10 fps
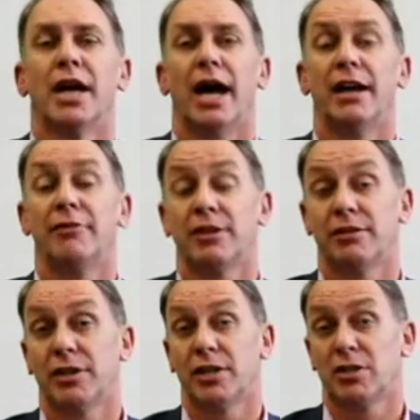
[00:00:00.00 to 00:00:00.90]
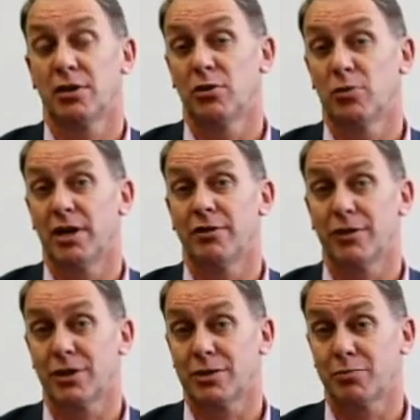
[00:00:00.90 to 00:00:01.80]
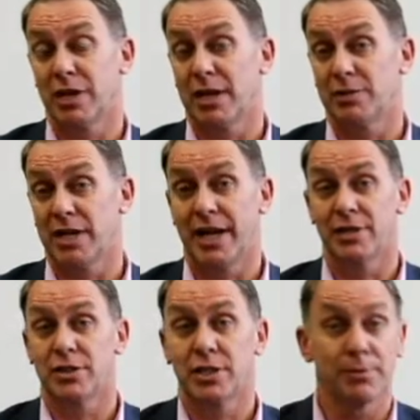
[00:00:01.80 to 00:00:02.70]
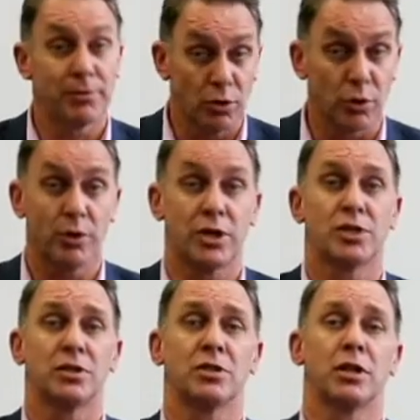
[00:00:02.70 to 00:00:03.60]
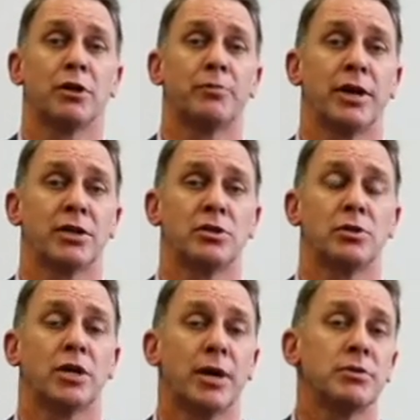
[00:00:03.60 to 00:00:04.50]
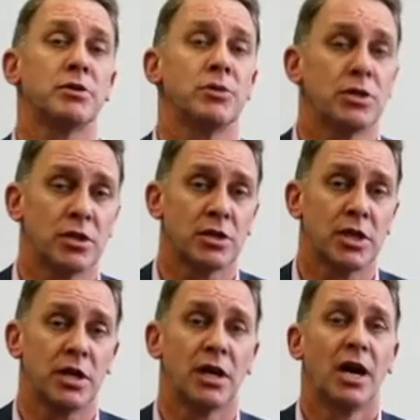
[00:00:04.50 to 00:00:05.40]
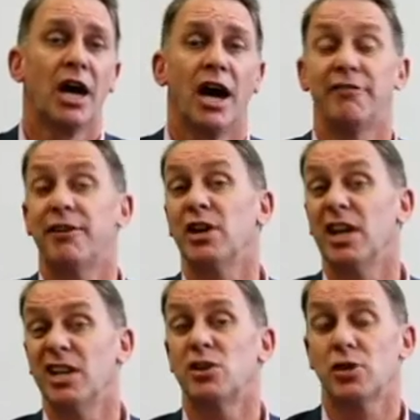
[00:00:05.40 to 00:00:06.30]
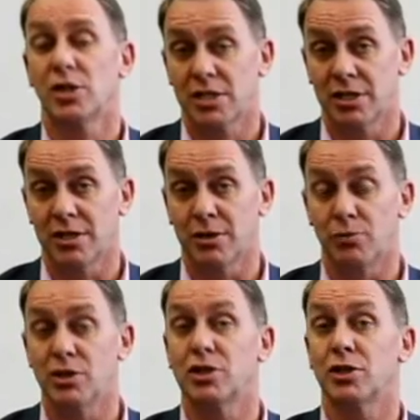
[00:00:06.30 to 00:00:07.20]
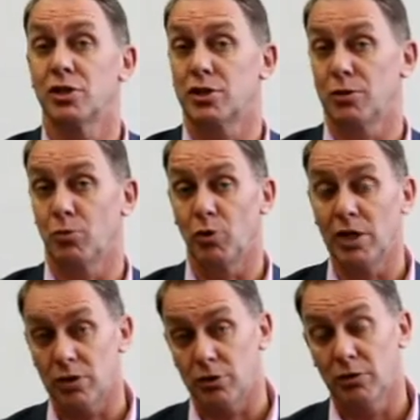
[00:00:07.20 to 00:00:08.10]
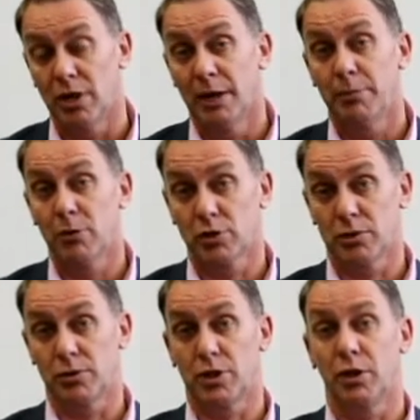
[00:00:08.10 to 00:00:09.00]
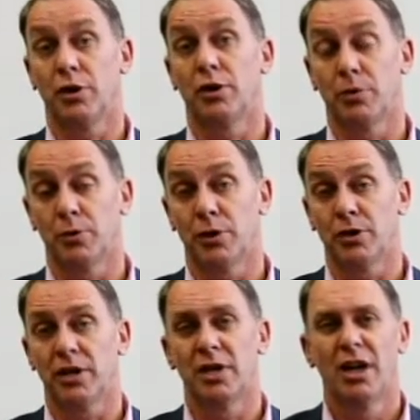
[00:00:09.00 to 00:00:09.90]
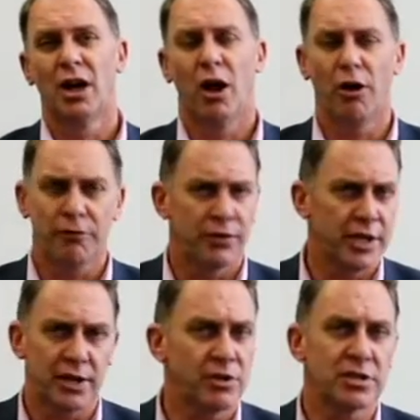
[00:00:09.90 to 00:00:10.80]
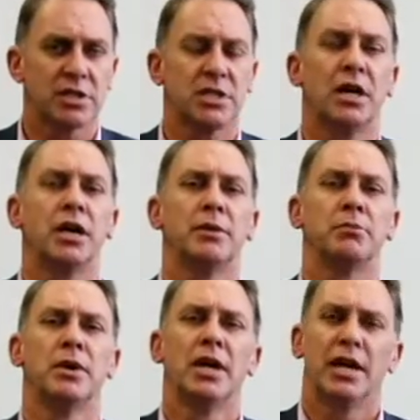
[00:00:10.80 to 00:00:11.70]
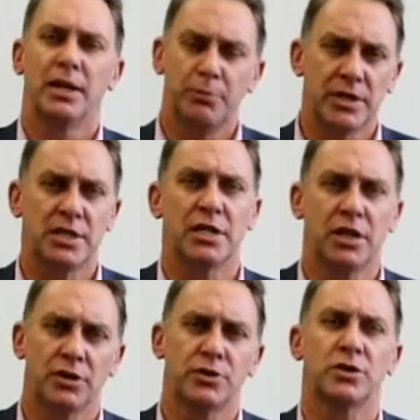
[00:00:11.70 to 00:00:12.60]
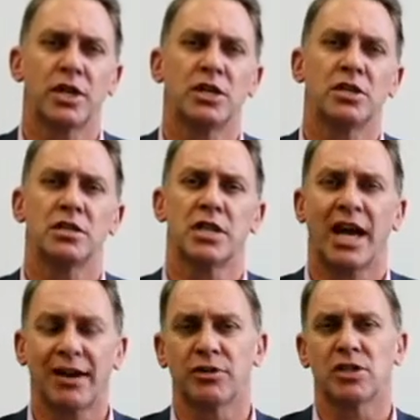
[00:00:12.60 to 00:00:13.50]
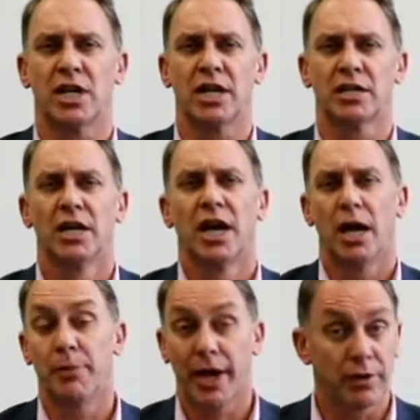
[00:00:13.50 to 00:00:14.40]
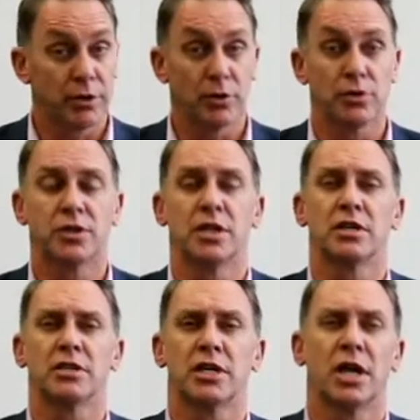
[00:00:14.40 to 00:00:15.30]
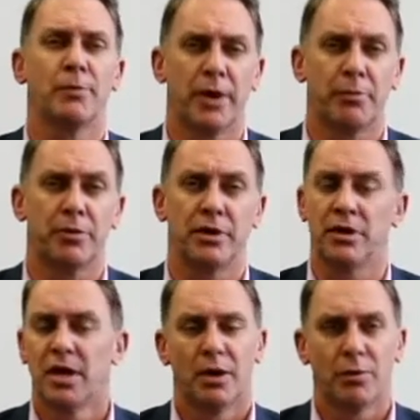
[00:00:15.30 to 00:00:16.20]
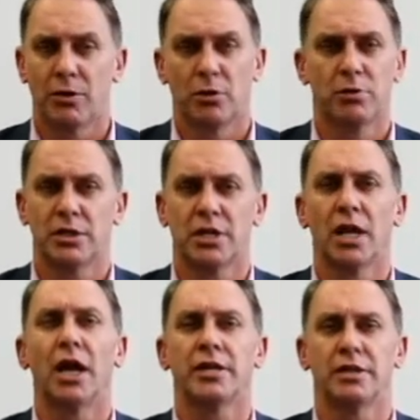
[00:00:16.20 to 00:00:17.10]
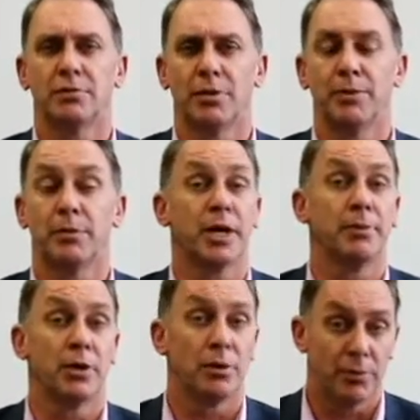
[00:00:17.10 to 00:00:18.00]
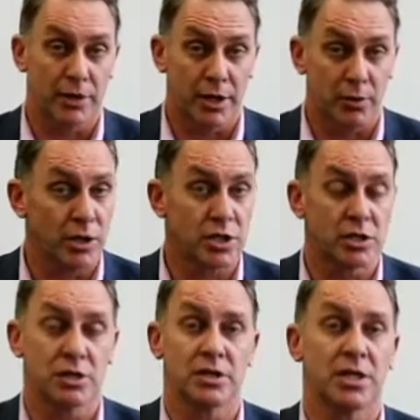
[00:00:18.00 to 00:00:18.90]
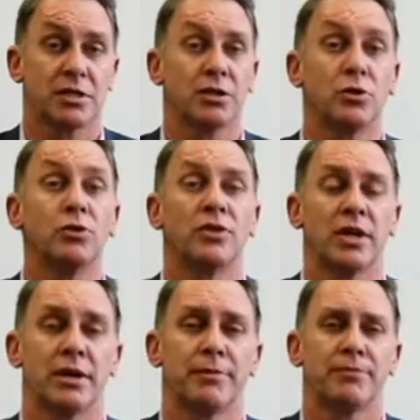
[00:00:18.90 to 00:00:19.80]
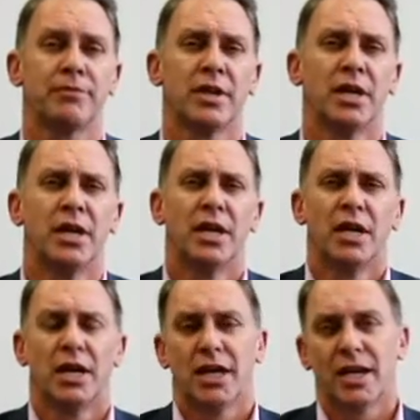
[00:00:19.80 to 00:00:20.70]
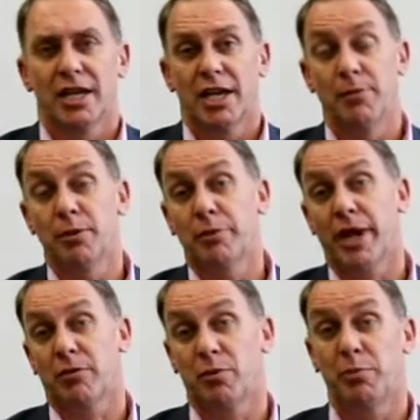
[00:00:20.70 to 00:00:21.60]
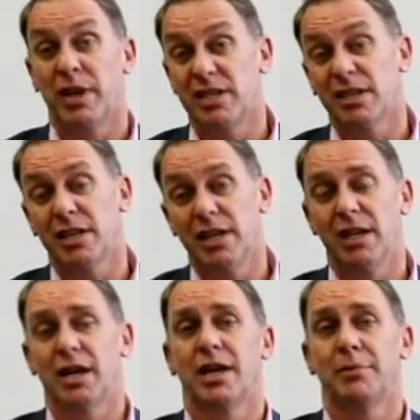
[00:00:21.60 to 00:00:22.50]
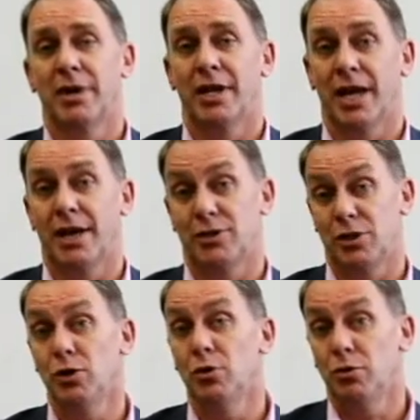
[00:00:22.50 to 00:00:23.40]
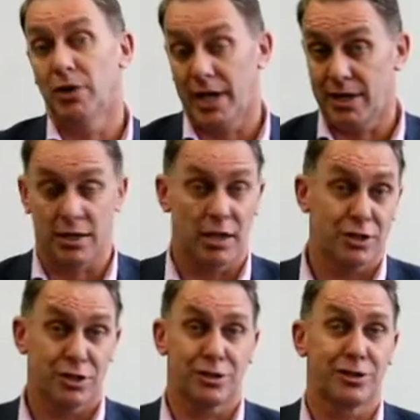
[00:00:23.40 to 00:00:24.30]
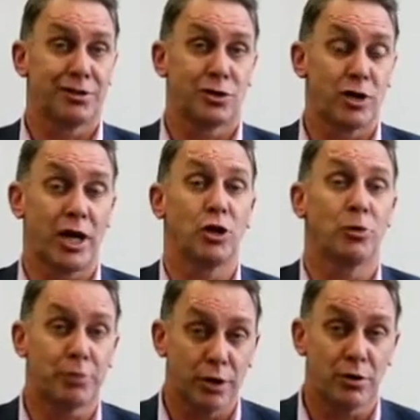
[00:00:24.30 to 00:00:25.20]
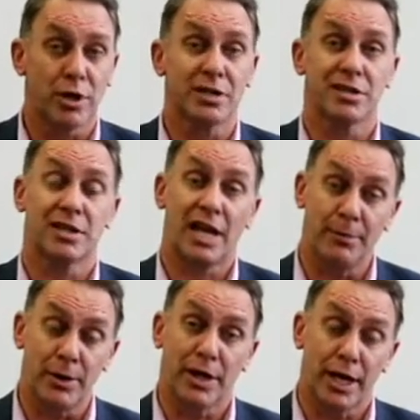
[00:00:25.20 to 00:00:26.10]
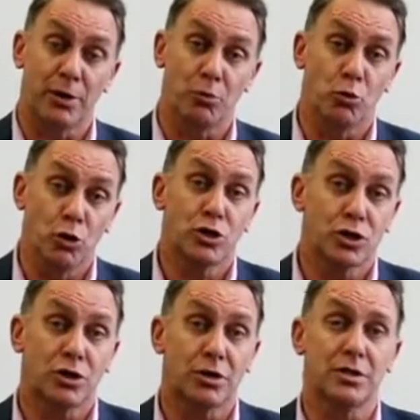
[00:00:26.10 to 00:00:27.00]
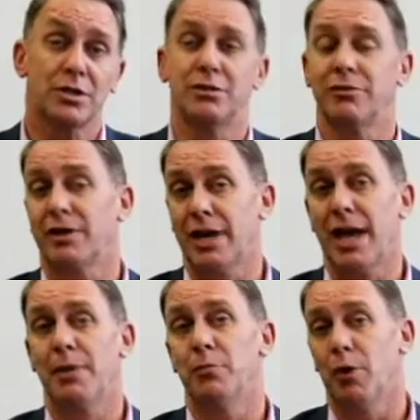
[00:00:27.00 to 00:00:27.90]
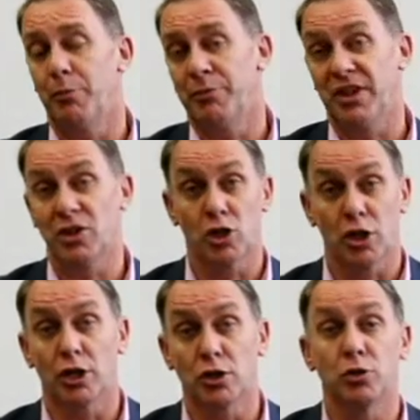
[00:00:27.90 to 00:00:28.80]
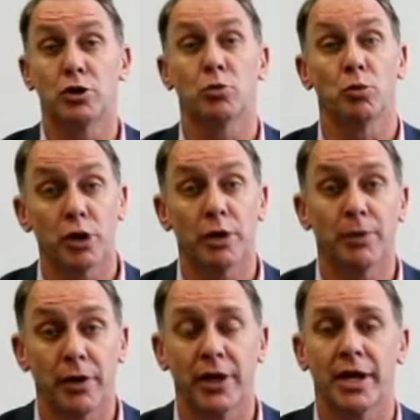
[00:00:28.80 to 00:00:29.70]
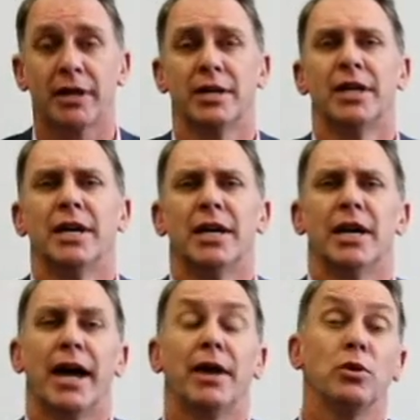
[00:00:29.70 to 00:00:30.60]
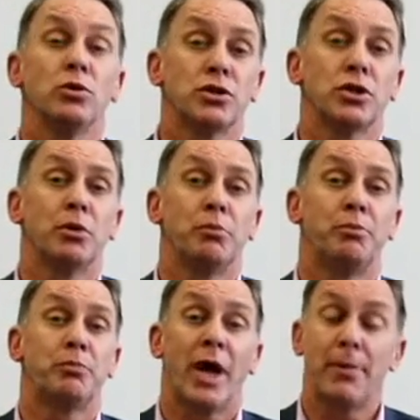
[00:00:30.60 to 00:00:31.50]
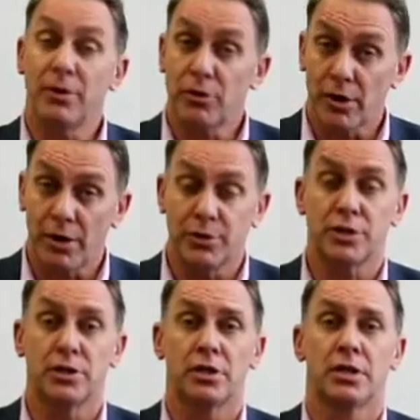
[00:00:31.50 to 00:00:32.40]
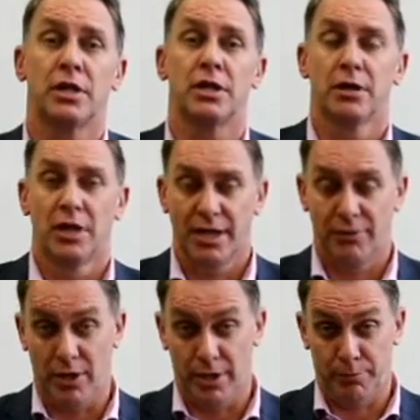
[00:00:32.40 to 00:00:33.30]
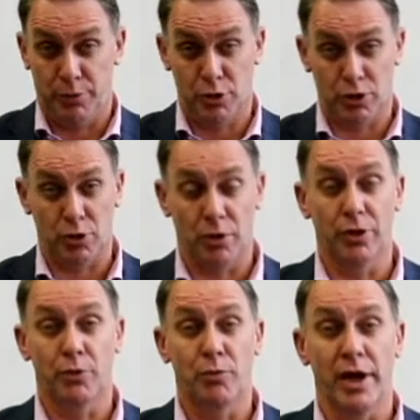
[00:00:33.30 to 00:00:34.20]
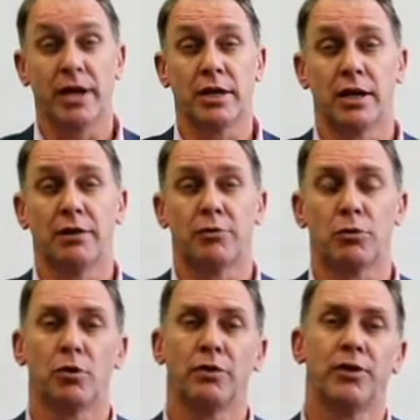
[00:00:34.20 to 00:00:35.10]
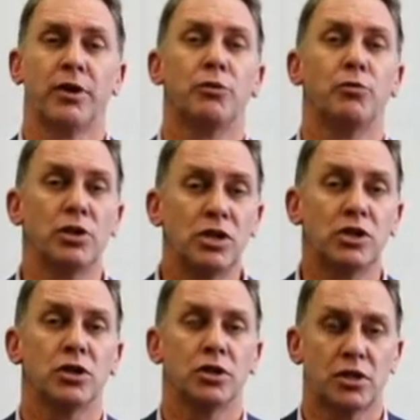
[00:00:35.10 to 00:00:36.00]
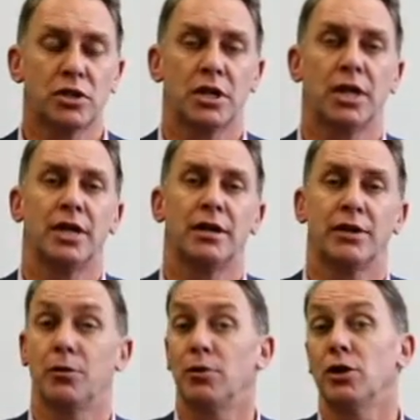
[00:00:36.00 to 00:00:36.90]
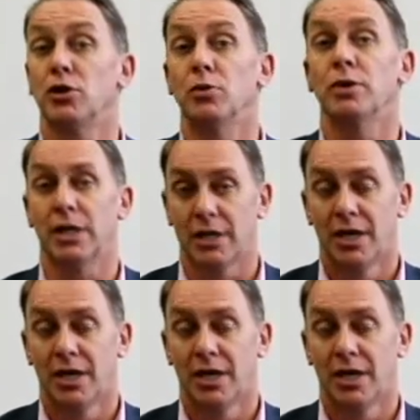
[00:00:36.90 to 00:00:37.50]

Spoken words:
And effectively, it's a good way of us being able to answer some of your questions. A lot of patients who come to the research clinic are very interested in the research that we do, but also what's going on in the world. And often there isn't time in a busy consultation to have a chat about those things that come up. And we're always delighted when people come along with their questions. That's a good thing. Coming back repeatedly allows you and us to track your progress. Am I getting worse, doctor? If I am, what things should I do to work upon that? And also, coming through our research clinic, if you like, puts you on the radar for all of the other research that we are doing,